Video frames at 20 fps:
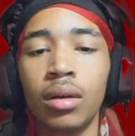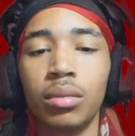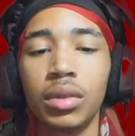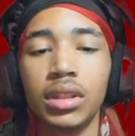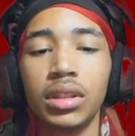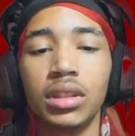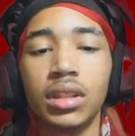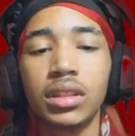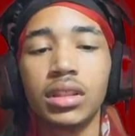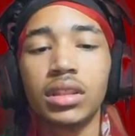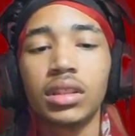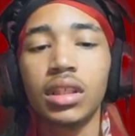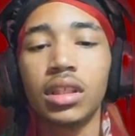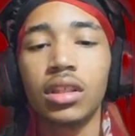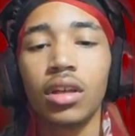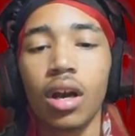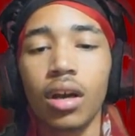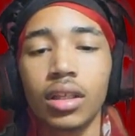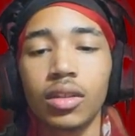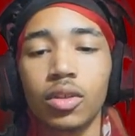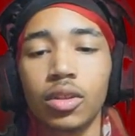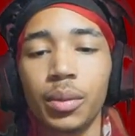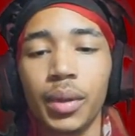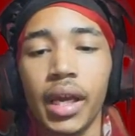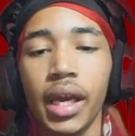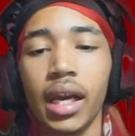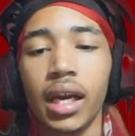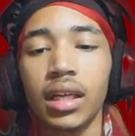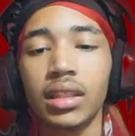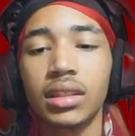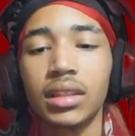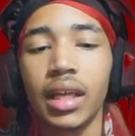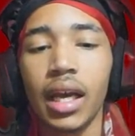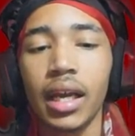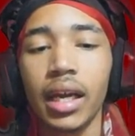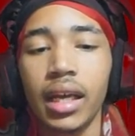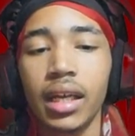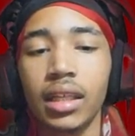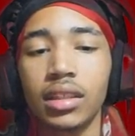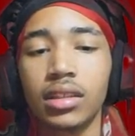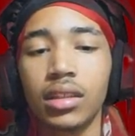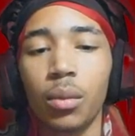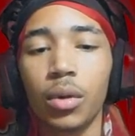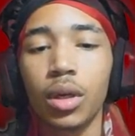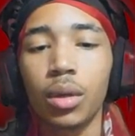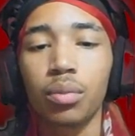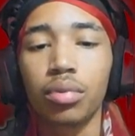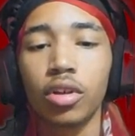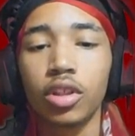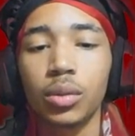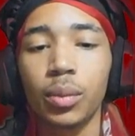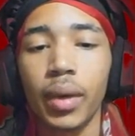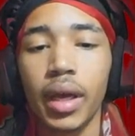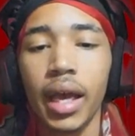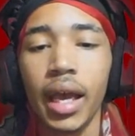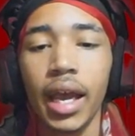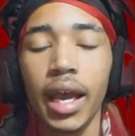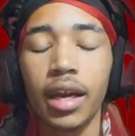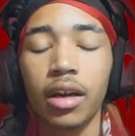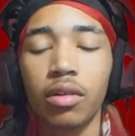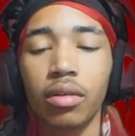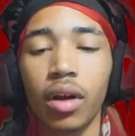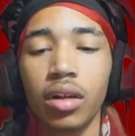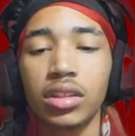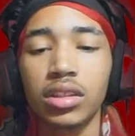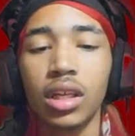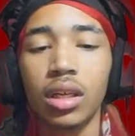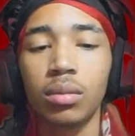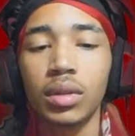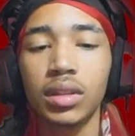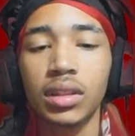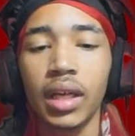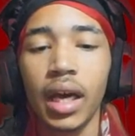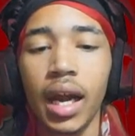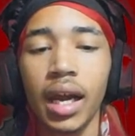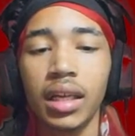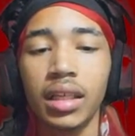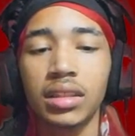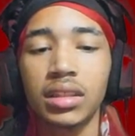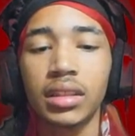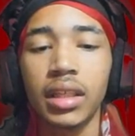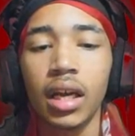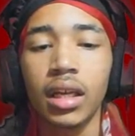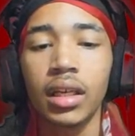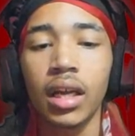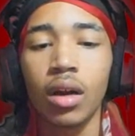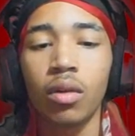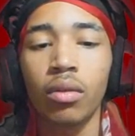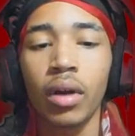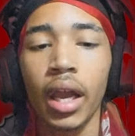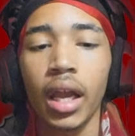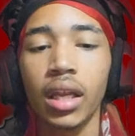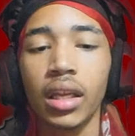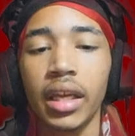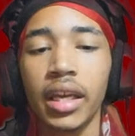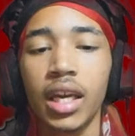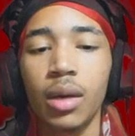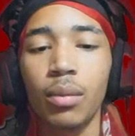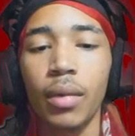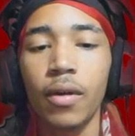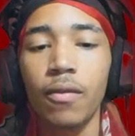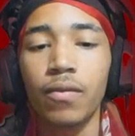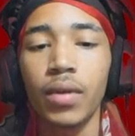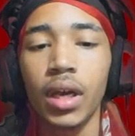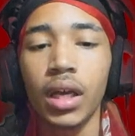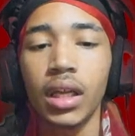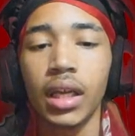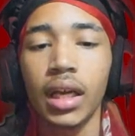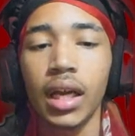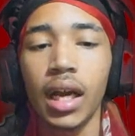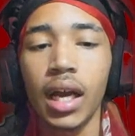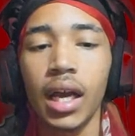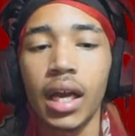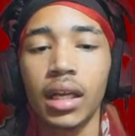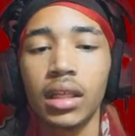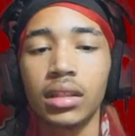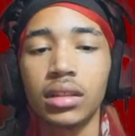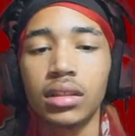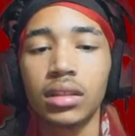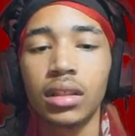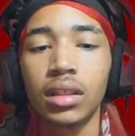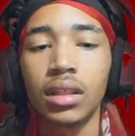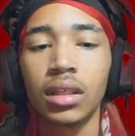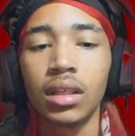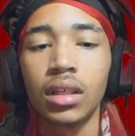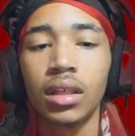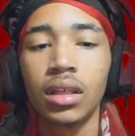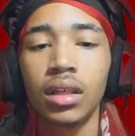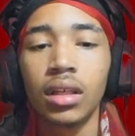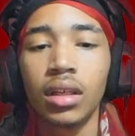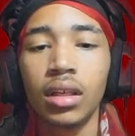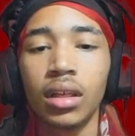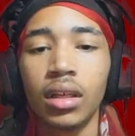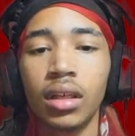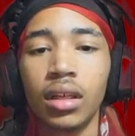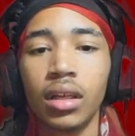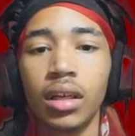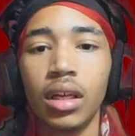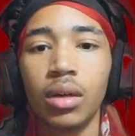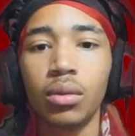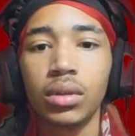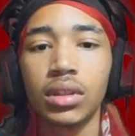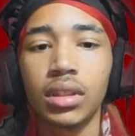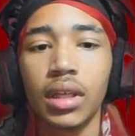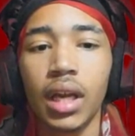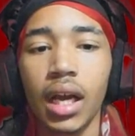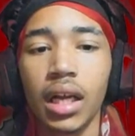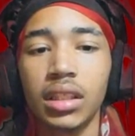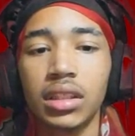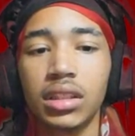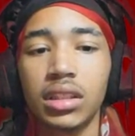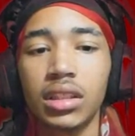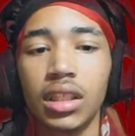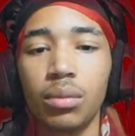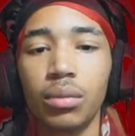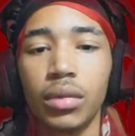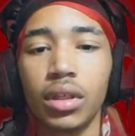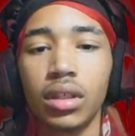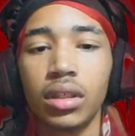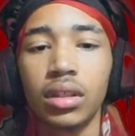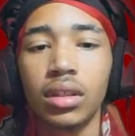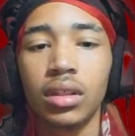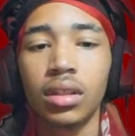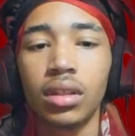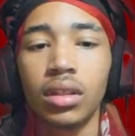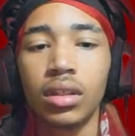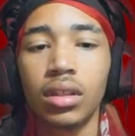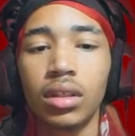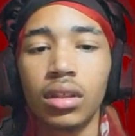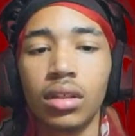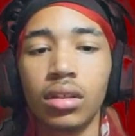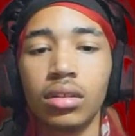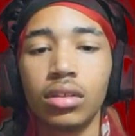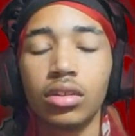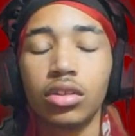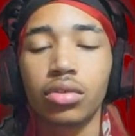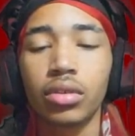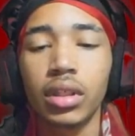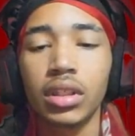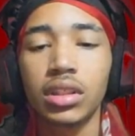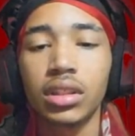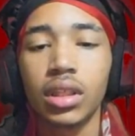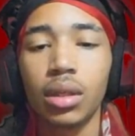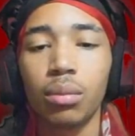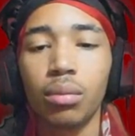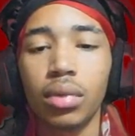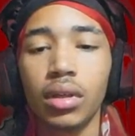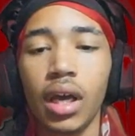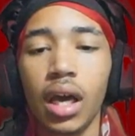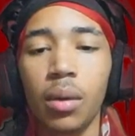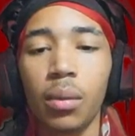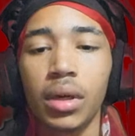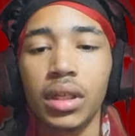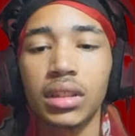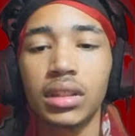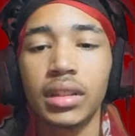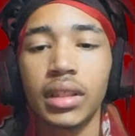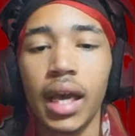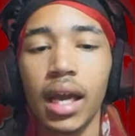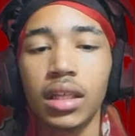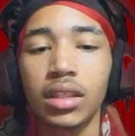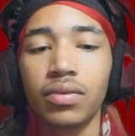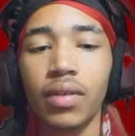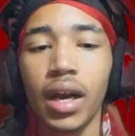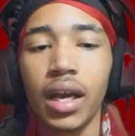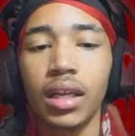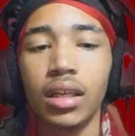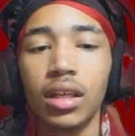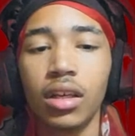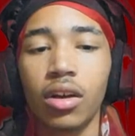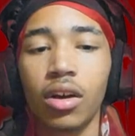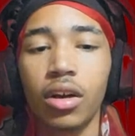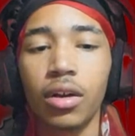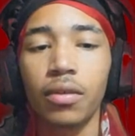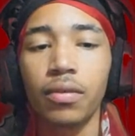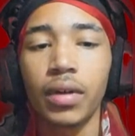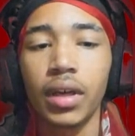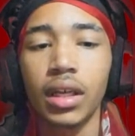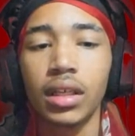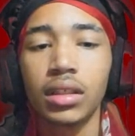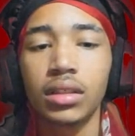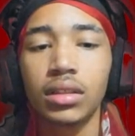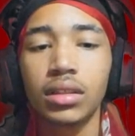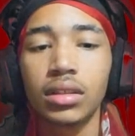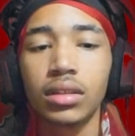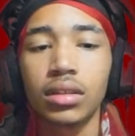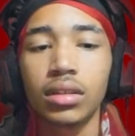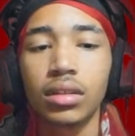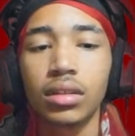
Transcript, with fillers: But just as the darkness was beginning to set in, someone approached my head, crouched down beside it, and stared directly into my failing eyes. It was Nakashima, drenched in blood with a satisfied look on her face.